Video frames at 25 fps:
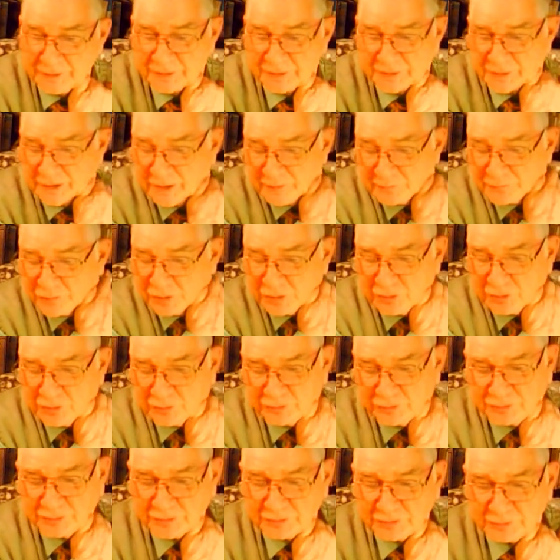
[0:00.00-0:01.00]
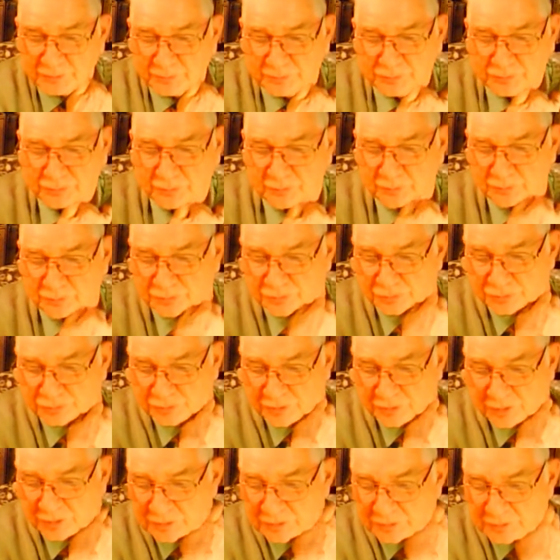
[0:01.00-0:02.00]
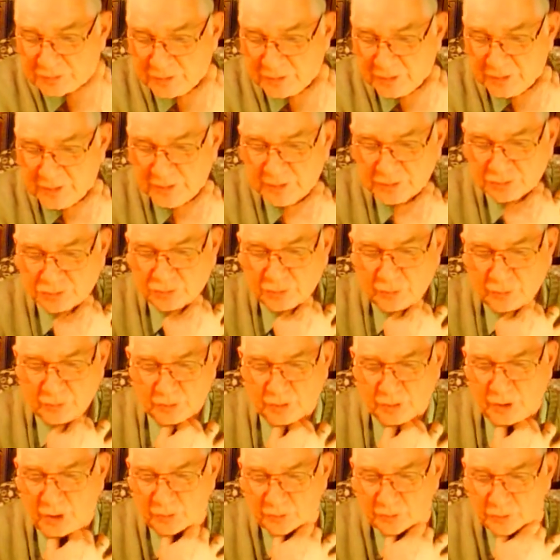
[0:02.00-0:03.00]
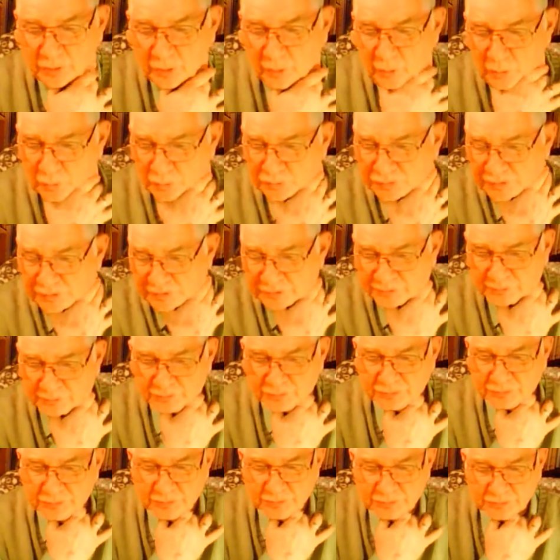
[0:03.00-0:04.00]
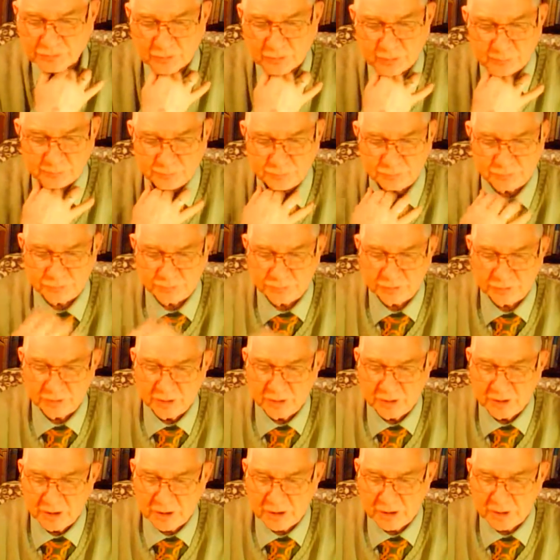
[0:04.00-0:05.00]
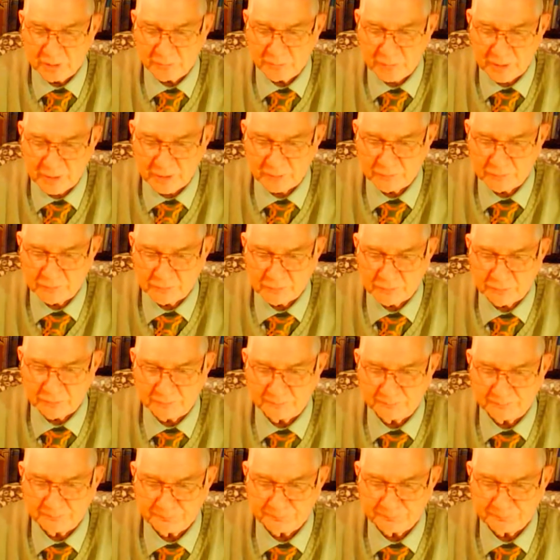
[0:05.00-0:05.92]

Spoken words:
They didn't have any New Testament scriptures yet. So in all the Old Testament scriptures, he abounded.